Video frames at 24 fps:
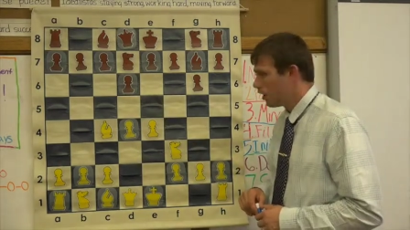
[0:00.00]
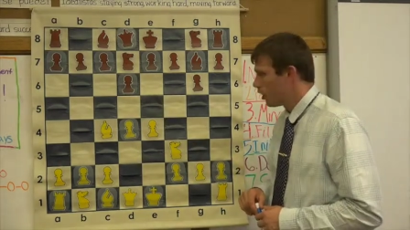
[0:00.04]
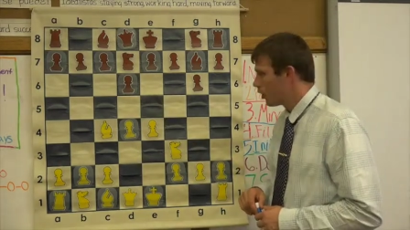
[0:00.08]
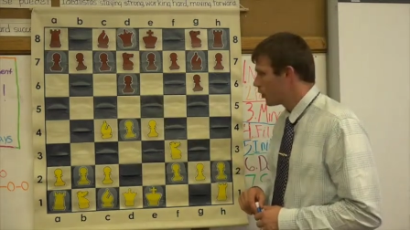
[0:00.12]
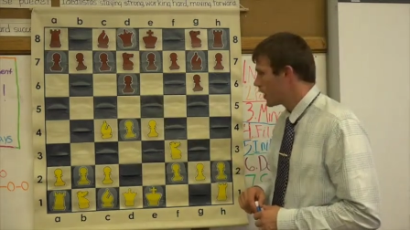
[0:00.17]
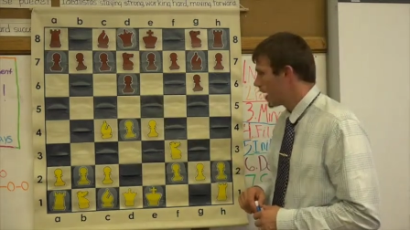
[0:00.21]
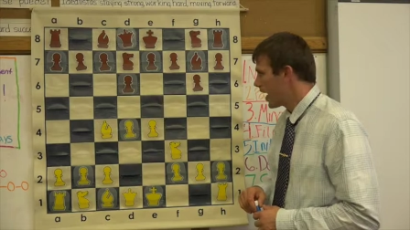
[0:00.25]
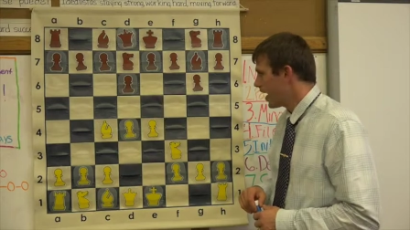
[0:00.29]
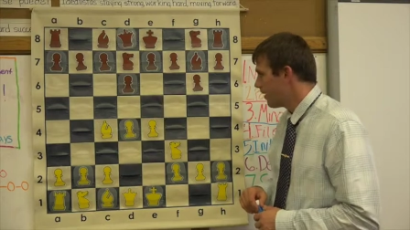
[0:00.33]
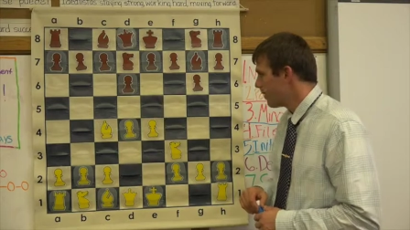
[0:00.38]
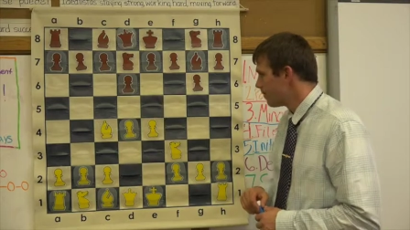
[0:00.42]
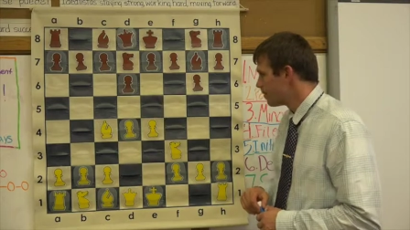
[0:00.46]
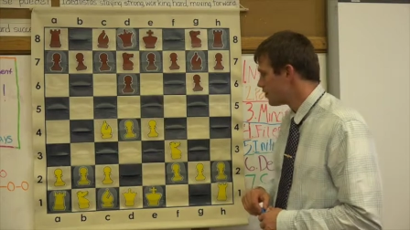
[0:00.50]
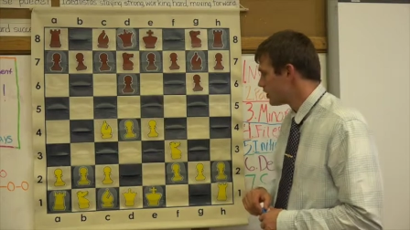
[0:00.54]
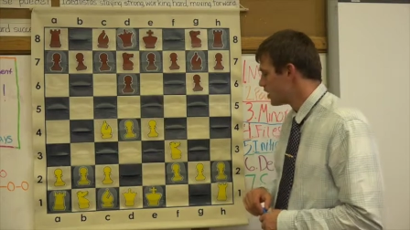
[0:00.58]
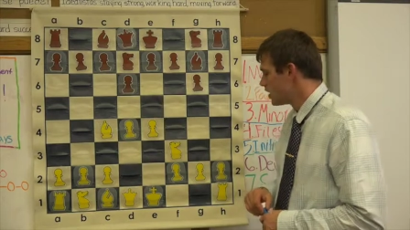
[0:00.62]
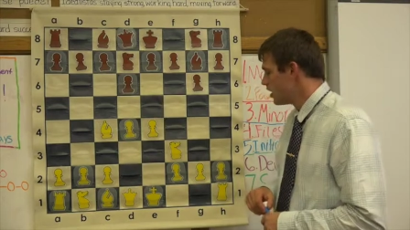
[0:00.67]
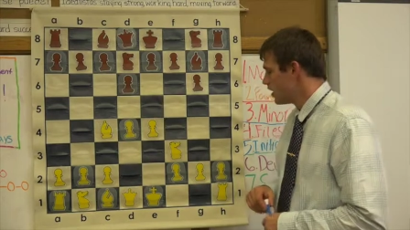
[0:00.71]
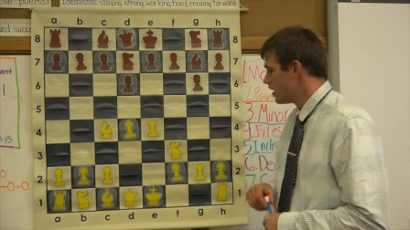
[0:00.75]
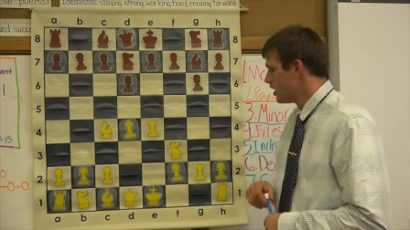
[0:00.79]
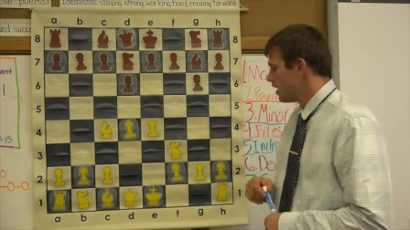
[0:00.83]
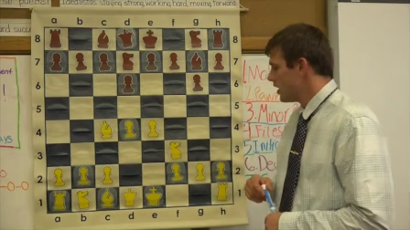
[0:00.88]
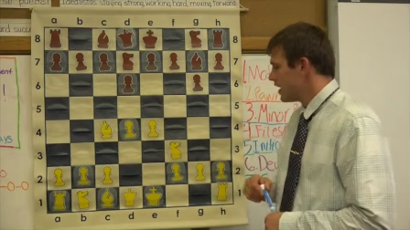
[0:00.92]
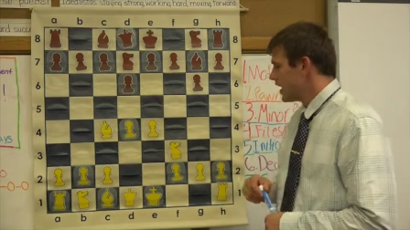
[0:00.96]
Okay?
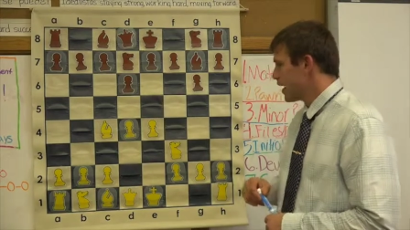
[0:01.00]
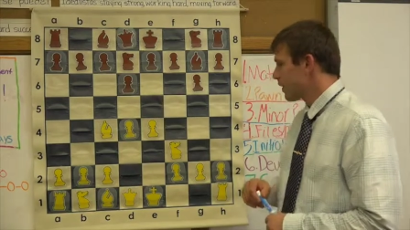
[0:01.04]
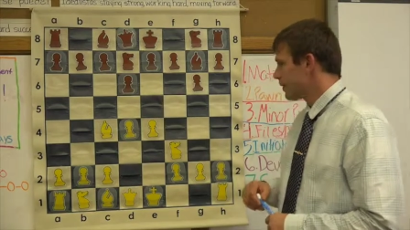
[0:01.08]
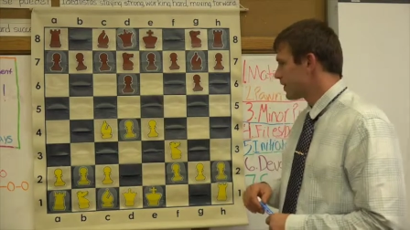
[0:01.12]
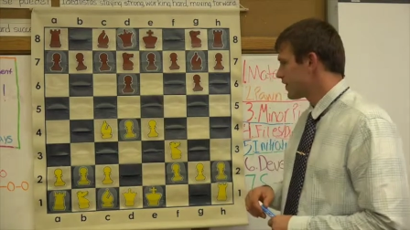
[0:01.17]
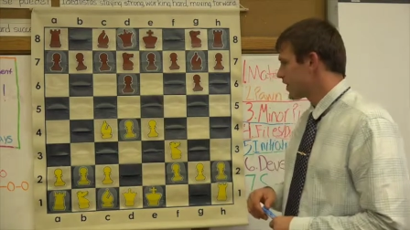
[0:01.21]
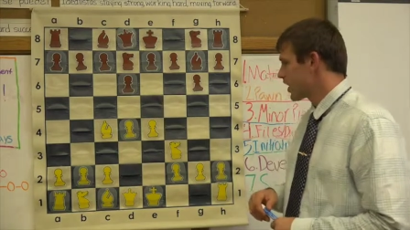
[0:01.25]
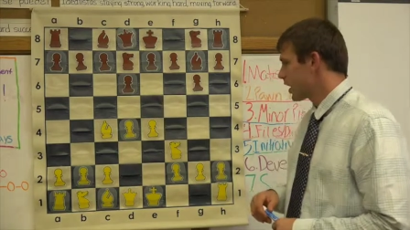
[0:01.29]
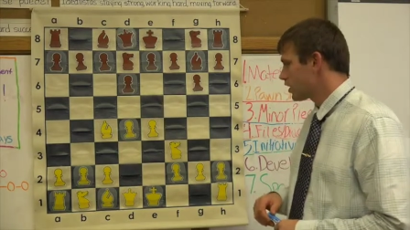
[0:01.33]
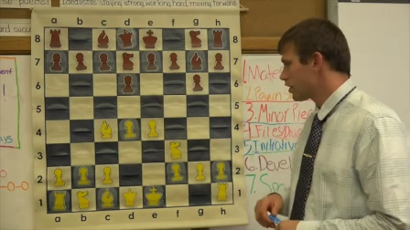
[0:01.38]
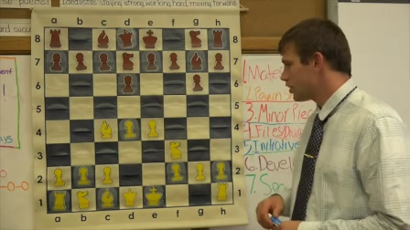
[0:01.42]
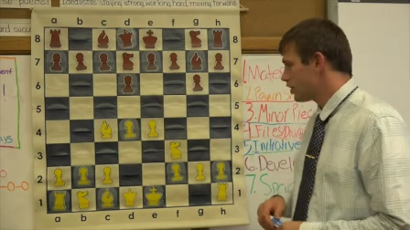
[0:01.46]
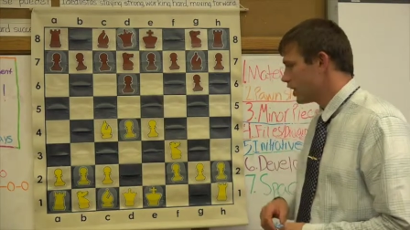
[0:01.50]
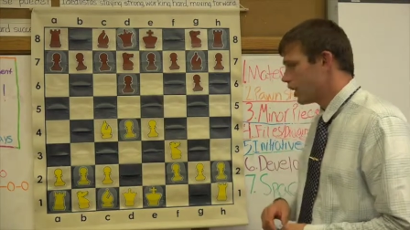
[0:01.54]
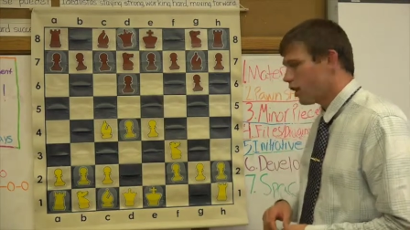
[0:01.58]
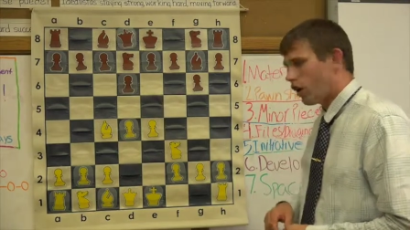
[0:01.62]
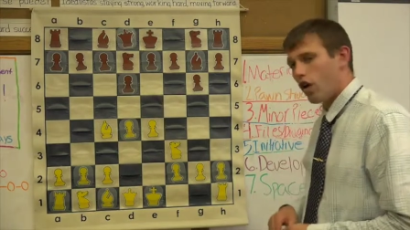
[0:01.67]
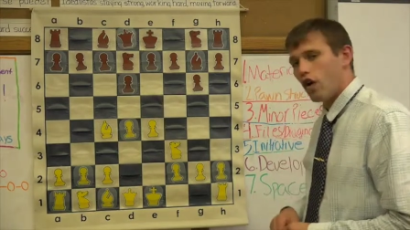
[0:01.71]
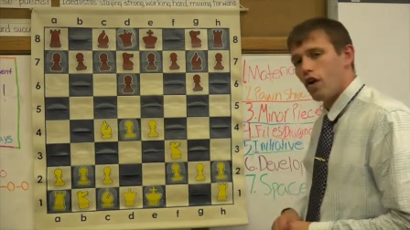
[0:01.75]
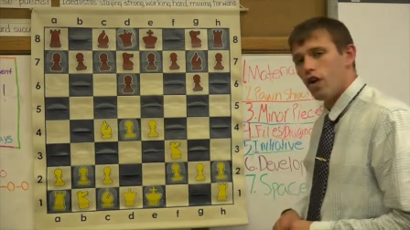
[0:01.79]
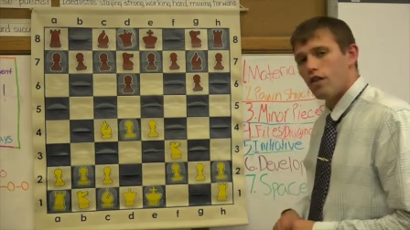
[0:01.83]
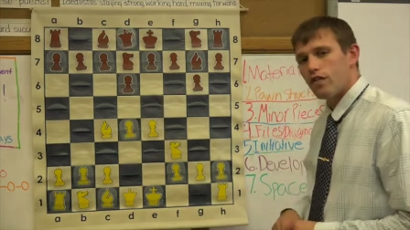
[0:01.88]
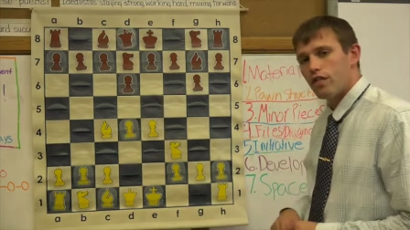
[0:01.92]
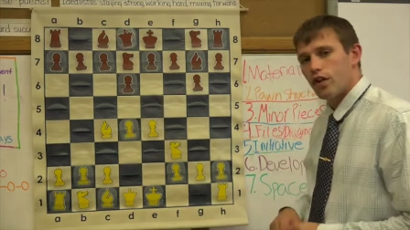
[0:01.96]
Now we've got to look
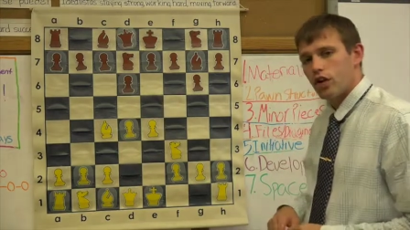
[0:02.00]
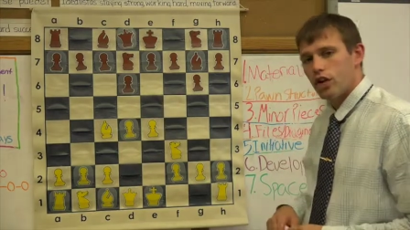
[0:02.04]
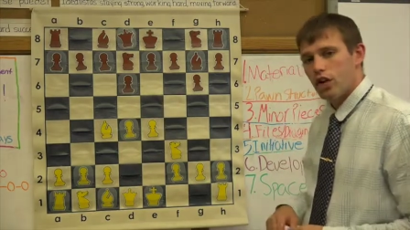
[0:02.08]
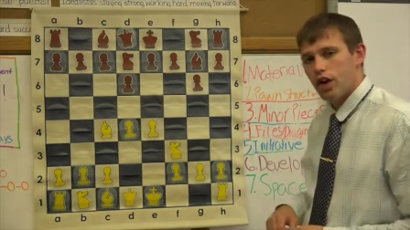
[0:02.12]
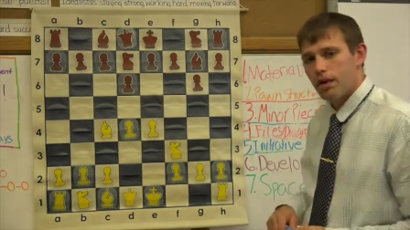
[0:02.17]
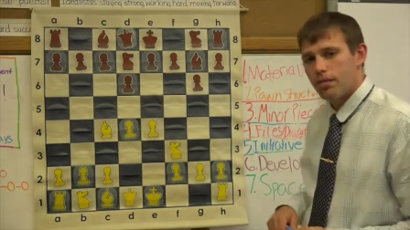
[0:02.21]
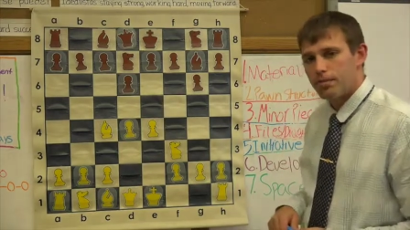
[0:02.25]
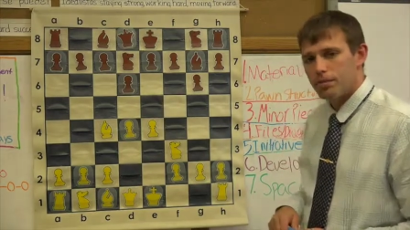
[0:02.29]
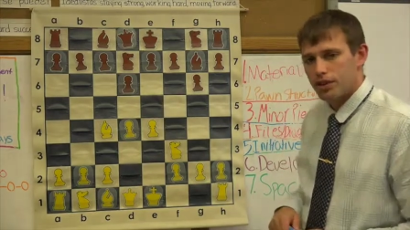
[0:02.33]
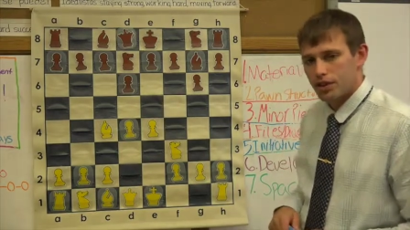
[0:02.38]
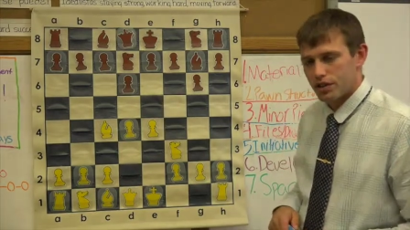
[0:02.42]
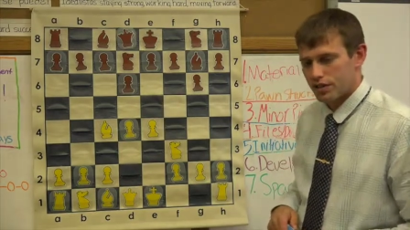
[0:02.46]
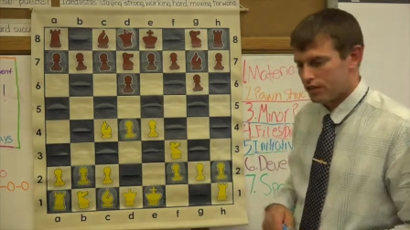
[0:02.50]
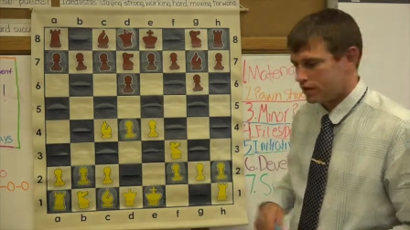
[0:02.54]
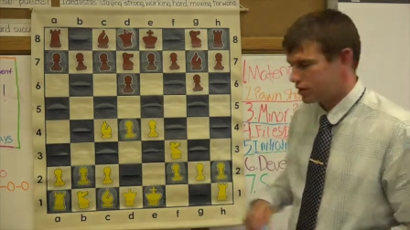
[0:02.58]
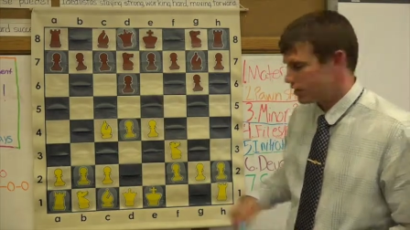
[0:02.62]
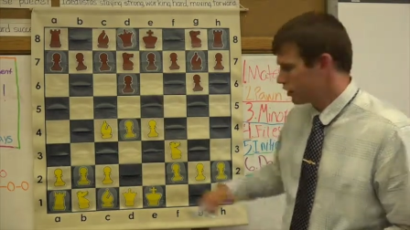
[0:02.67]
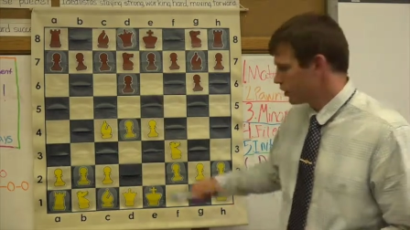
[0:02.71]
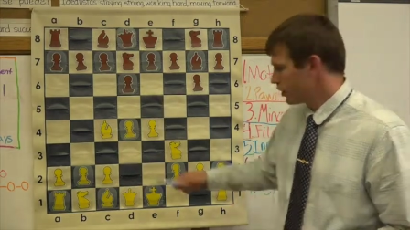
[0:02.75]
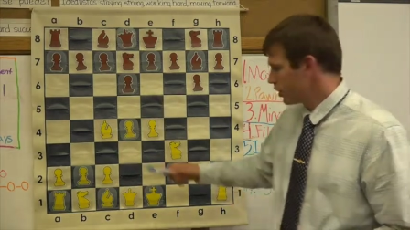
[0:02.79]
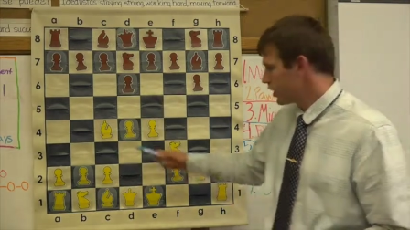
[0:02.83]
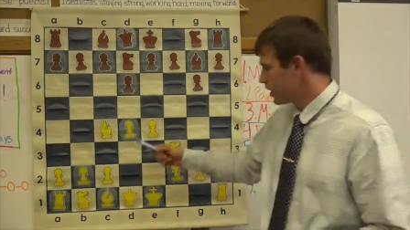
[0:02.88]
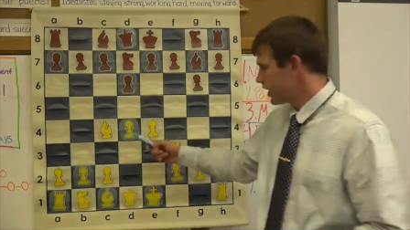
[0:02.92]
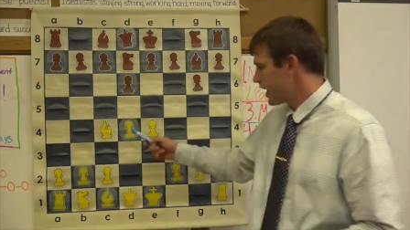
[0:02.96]
at all of our
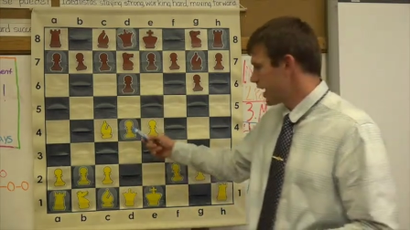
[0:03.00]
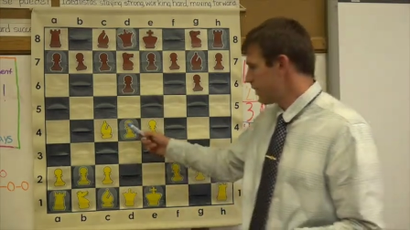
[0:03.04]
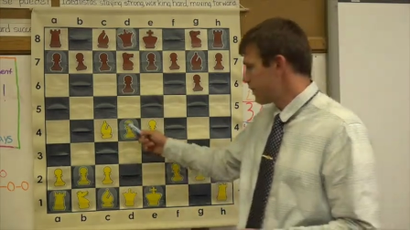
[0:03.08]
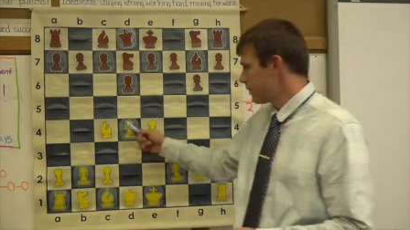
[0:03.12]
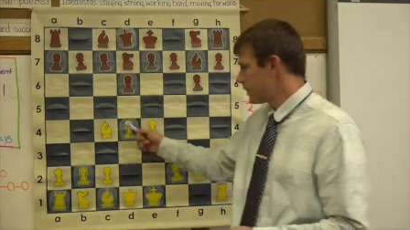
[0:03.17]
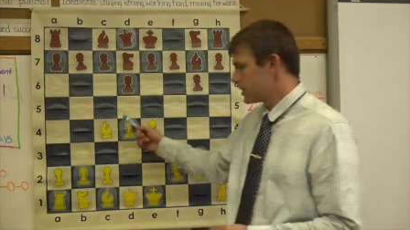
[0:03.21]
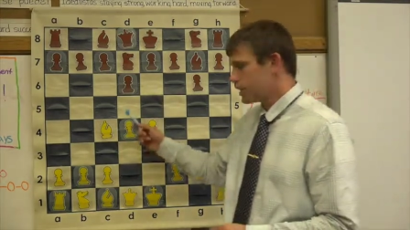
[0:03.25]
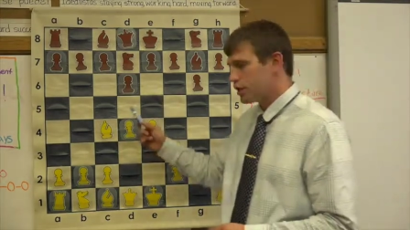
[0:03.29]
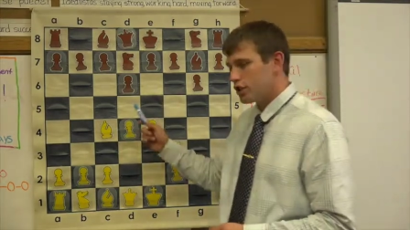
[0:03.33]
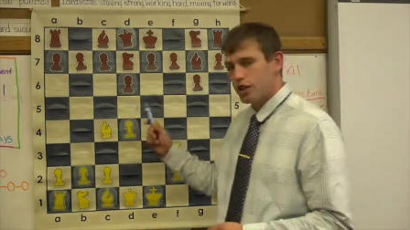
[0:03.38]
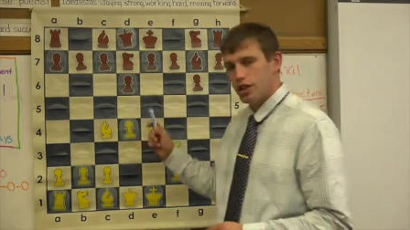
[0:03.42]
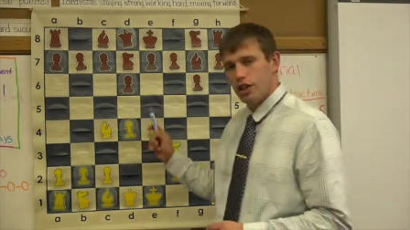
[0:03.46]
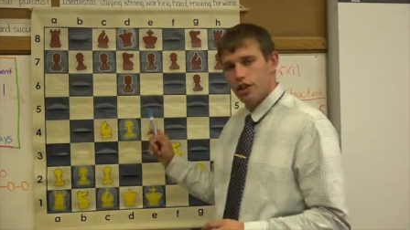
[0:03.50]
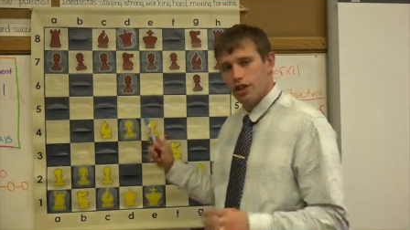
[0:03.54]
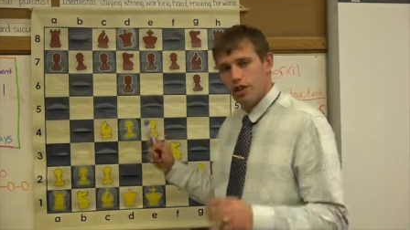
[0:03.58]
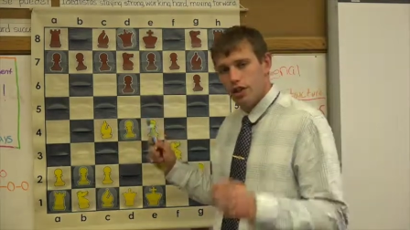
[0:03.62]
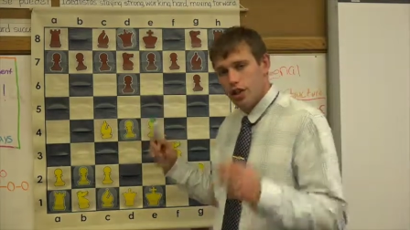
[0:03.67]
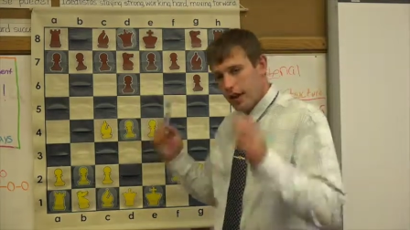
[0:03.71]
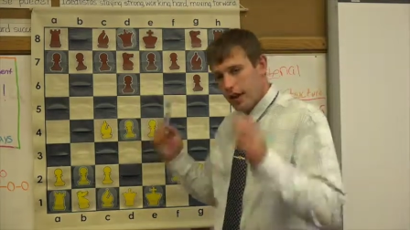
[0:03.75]
options. Look at that position in your